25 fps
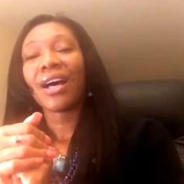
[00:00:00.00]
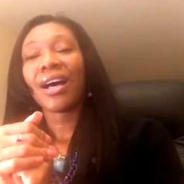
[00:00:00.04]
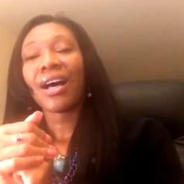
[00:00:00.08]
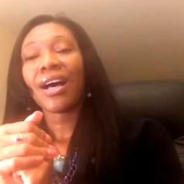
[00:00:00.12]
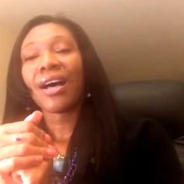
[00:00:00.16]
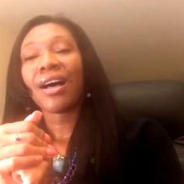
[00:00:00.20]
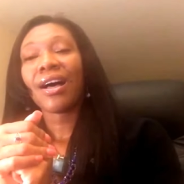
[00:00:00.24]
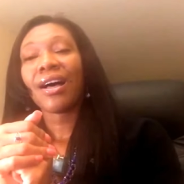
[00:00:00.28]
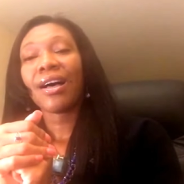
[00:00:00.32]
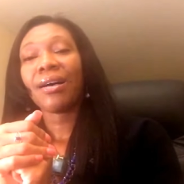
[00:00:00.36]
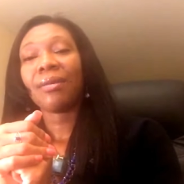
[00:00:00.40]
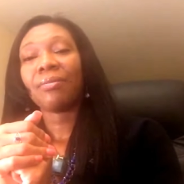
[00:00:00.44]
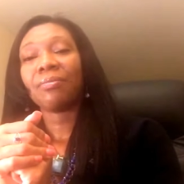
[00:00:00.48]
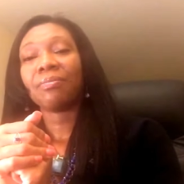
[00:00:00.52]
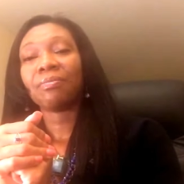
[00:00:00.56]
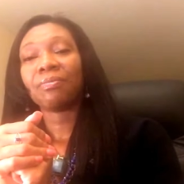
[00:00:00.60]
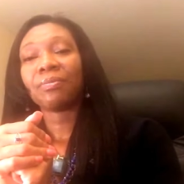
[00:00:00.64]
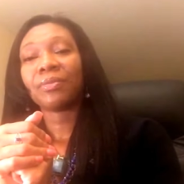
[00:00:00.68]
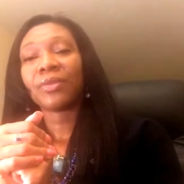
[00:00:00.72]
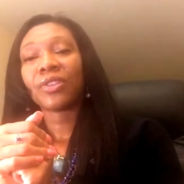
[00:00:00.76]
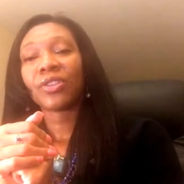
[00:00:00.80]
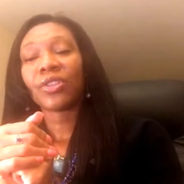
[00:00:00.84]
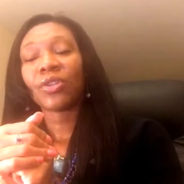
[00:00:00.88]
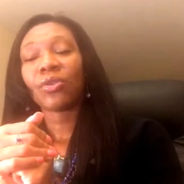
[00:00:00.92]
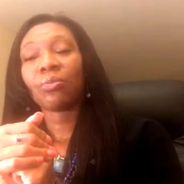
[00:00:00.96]
Um,
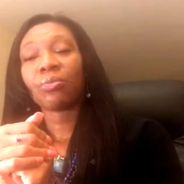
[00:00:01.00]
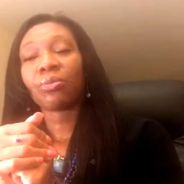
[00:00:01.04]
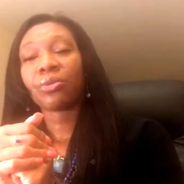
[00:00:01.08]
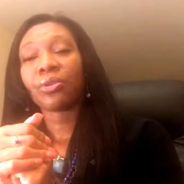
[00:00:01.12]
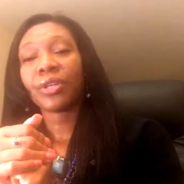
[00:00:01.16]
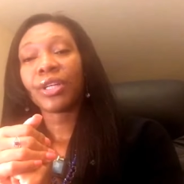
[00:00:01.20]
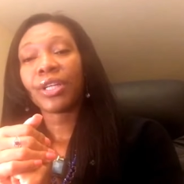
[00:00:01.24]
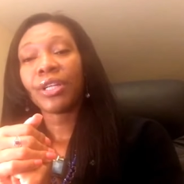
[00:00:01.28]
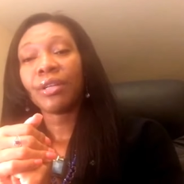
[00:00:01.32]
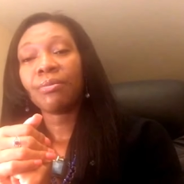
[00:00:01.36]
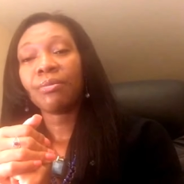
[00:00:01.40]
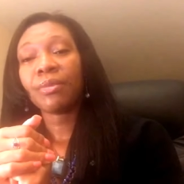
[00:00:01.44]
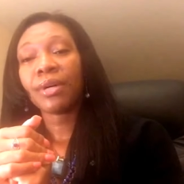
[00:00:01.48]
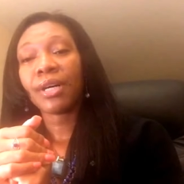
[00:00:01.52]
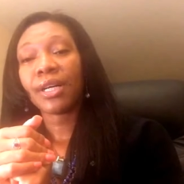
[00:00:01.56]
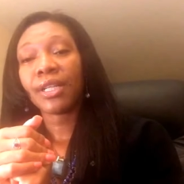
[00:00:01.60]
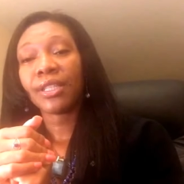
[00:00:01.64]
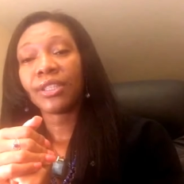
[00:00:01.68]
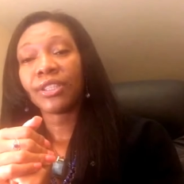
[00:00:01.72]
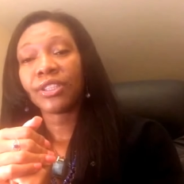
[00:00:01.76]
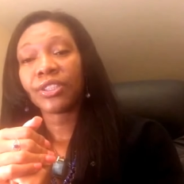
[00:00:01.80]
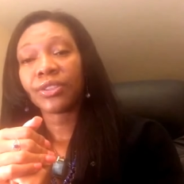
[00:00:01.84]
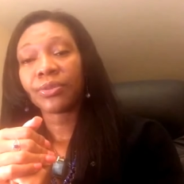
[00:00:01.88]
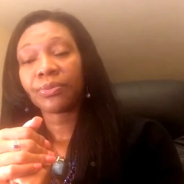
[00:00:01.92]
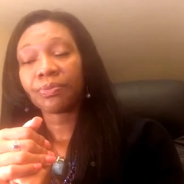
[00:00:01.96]
so pretty
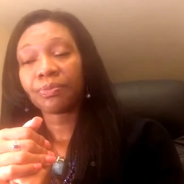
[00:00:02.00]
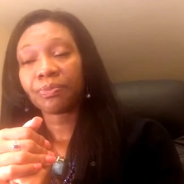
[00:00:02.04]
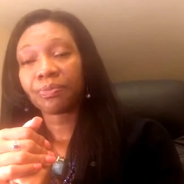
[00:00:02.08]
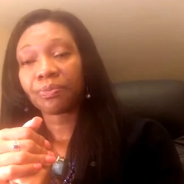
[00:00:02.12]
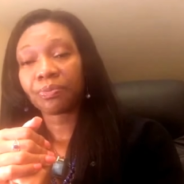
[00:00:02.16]
much